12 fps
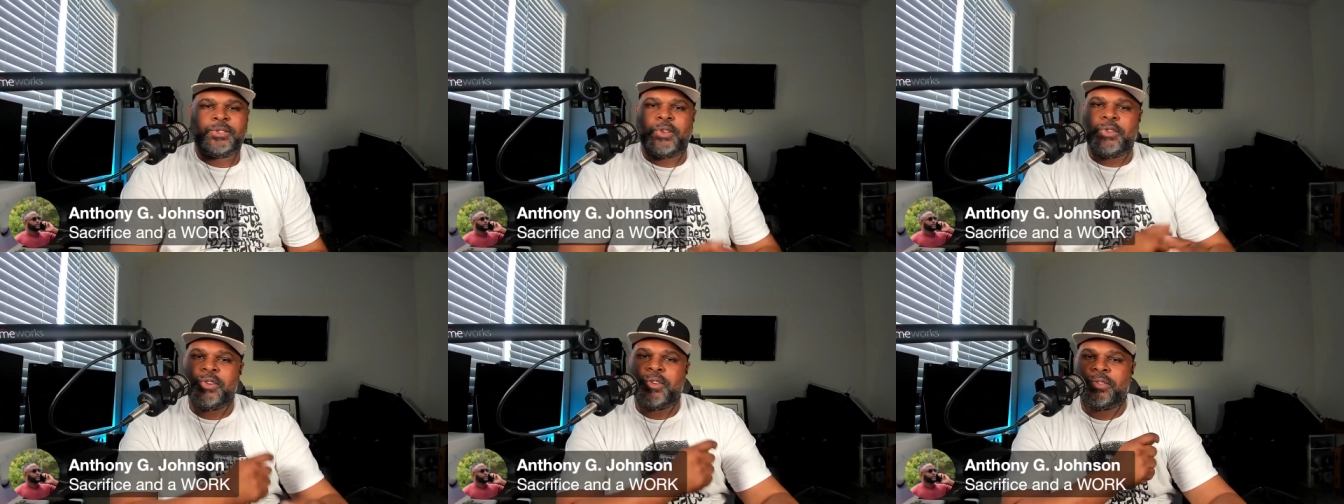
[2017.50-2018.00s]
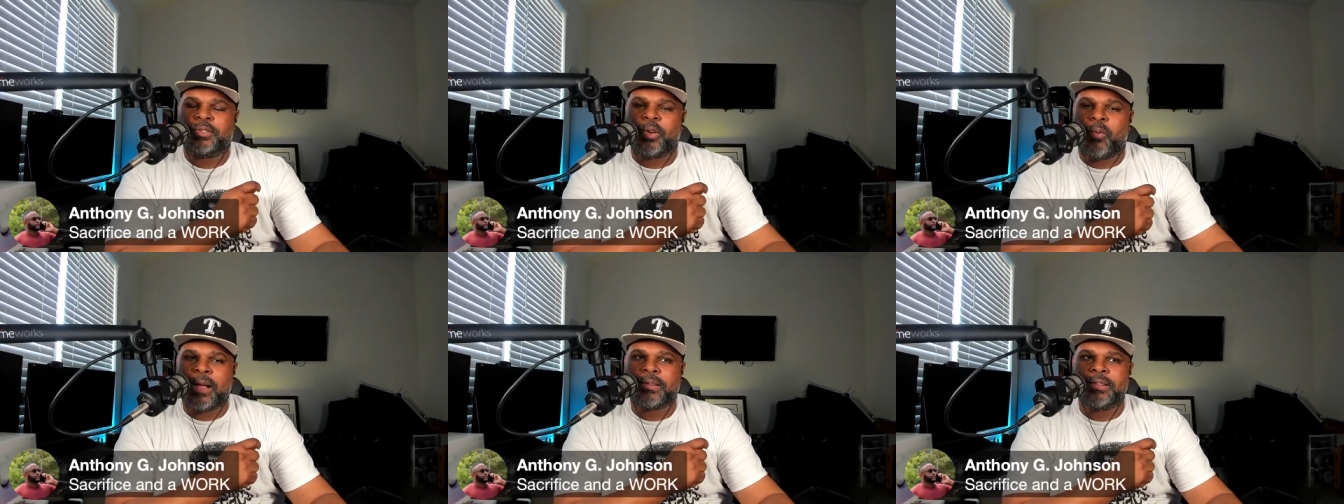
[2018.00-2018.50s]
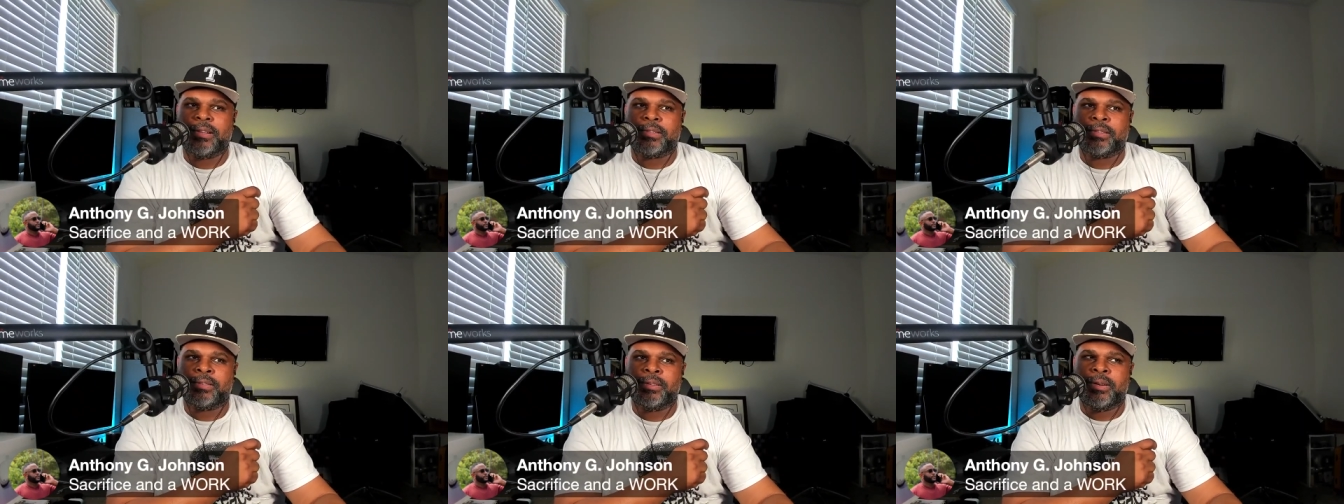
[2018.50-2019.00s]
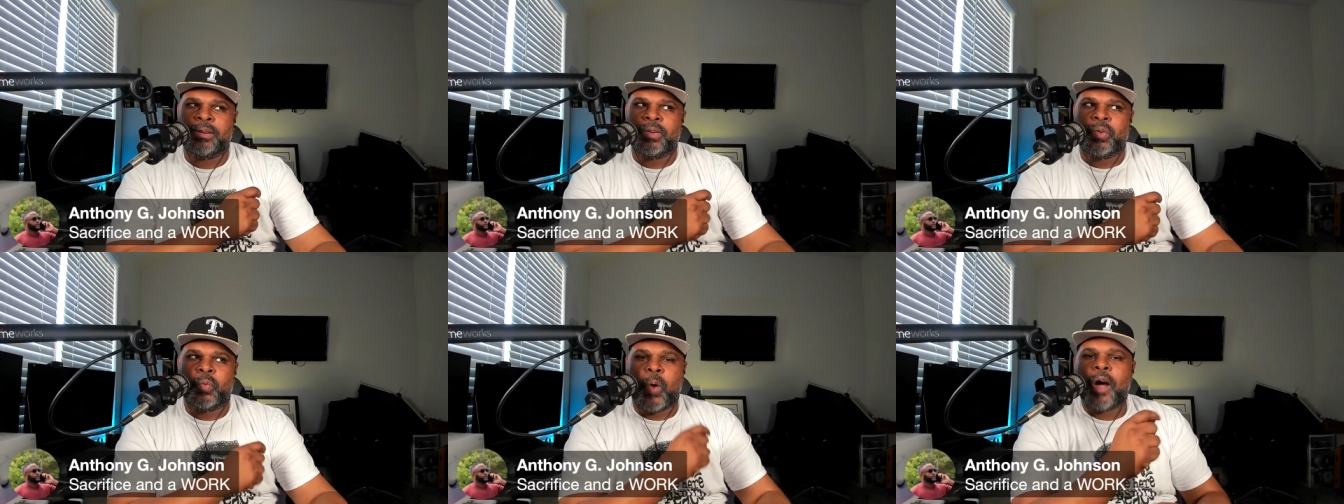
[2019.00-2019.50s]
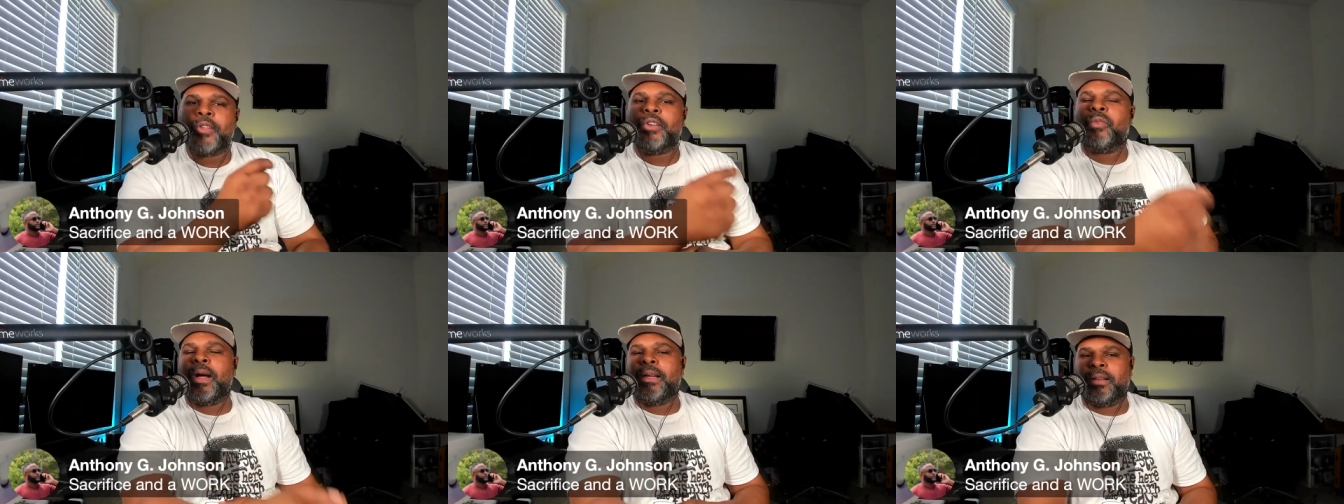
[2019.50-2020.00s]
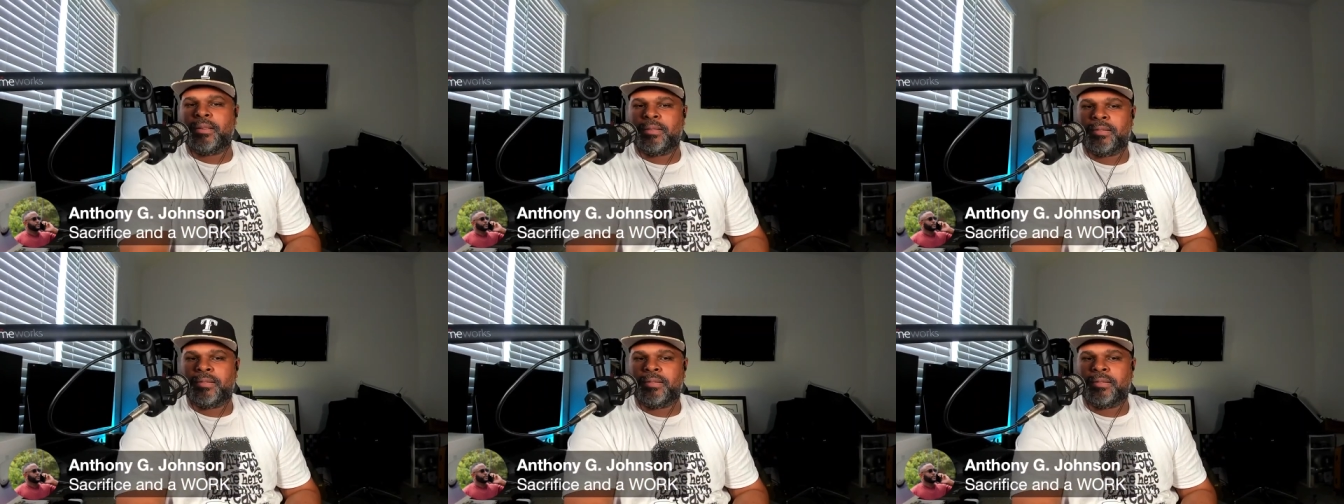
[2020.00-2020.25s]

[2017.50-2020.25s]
you're so watch this. While you're waiting,